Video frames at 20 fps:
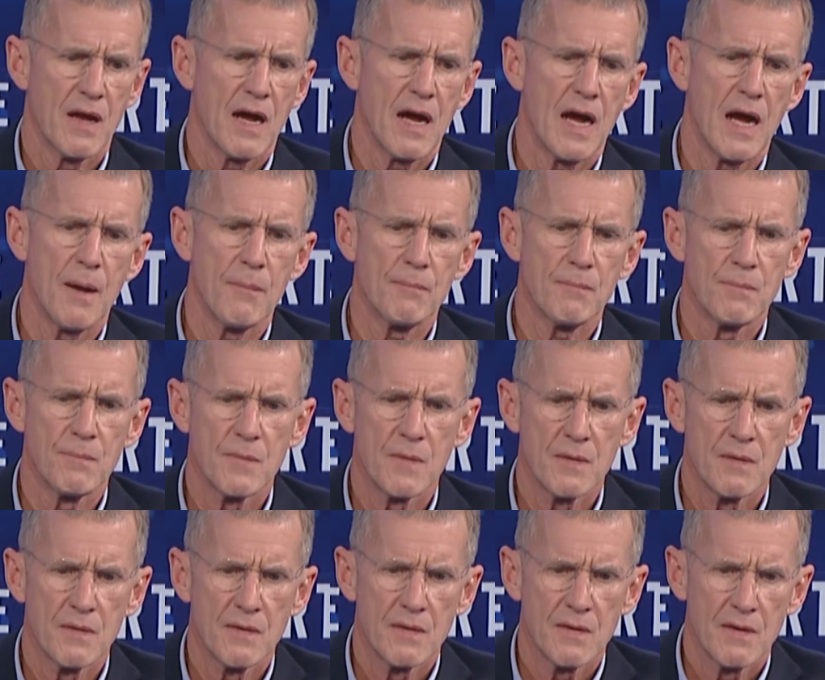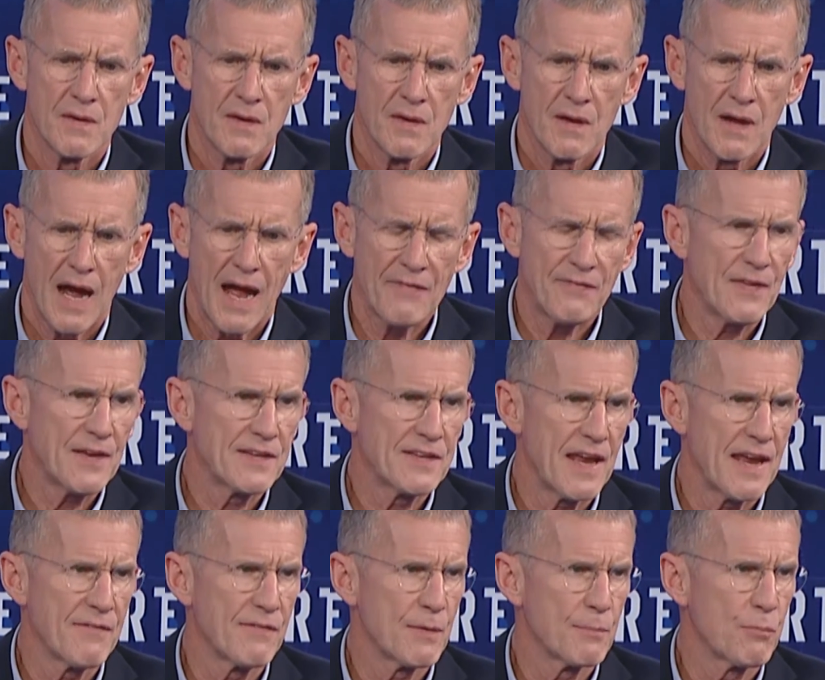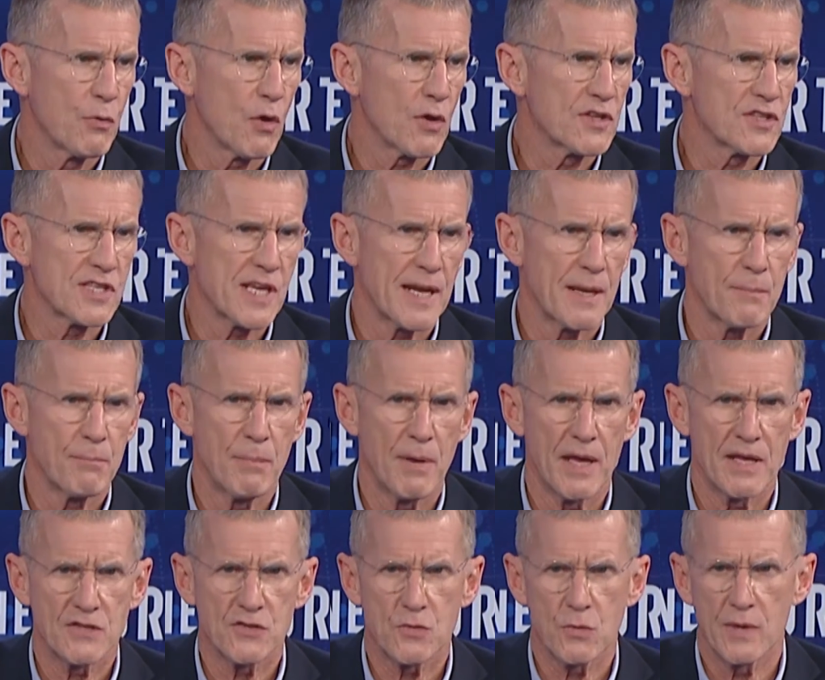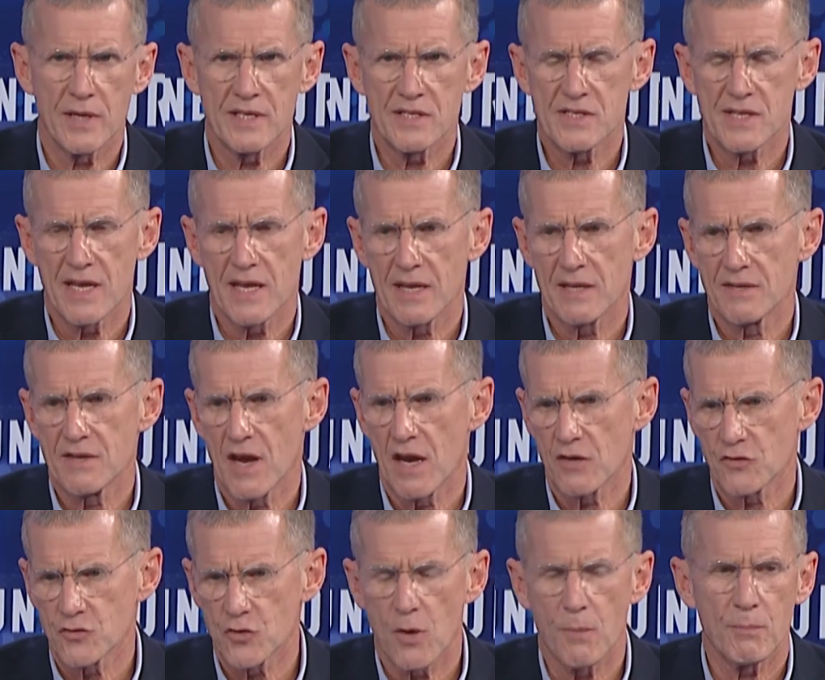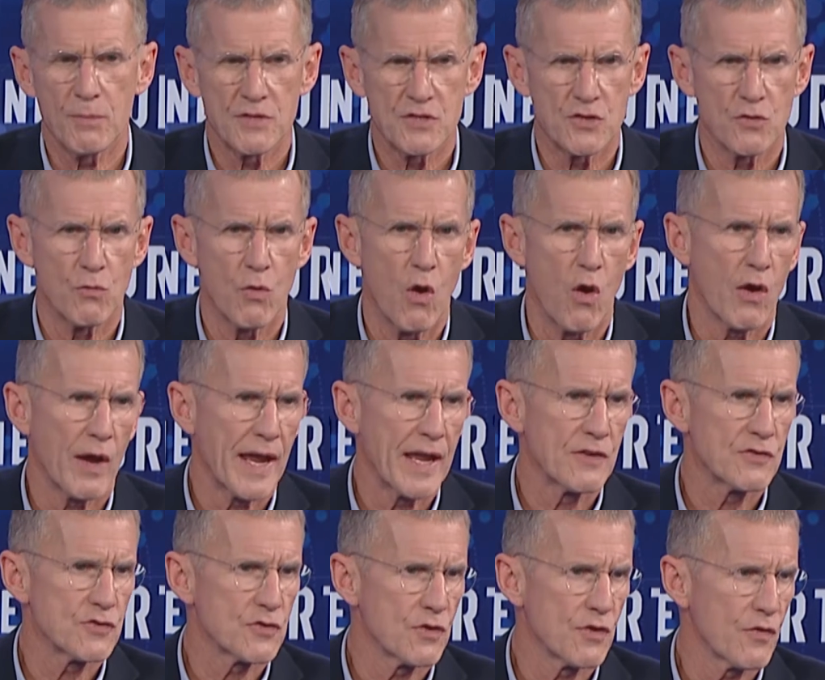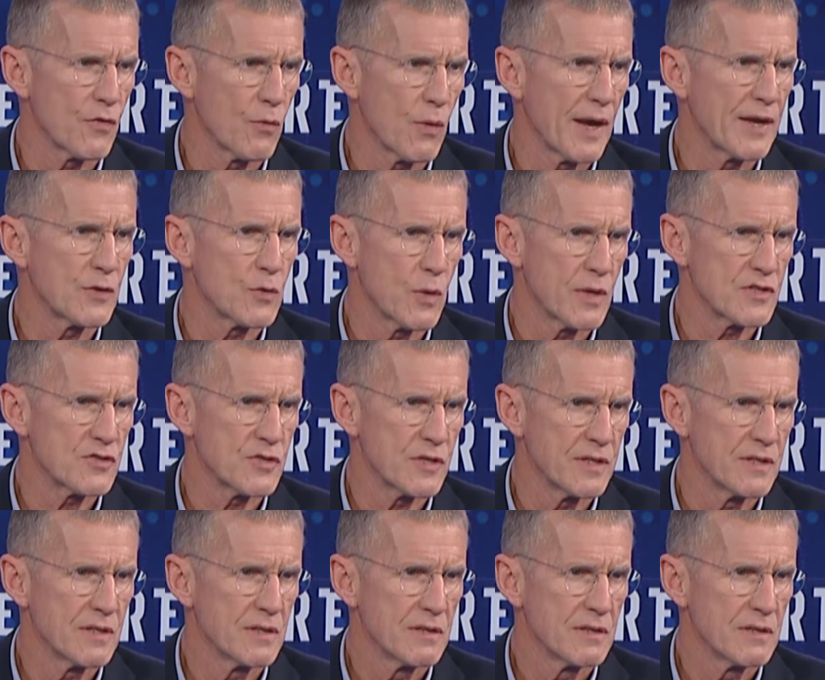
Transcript: Yeah. Um, I think David Brooks said it best when he said Donald Trump is the wrong answer to the right question.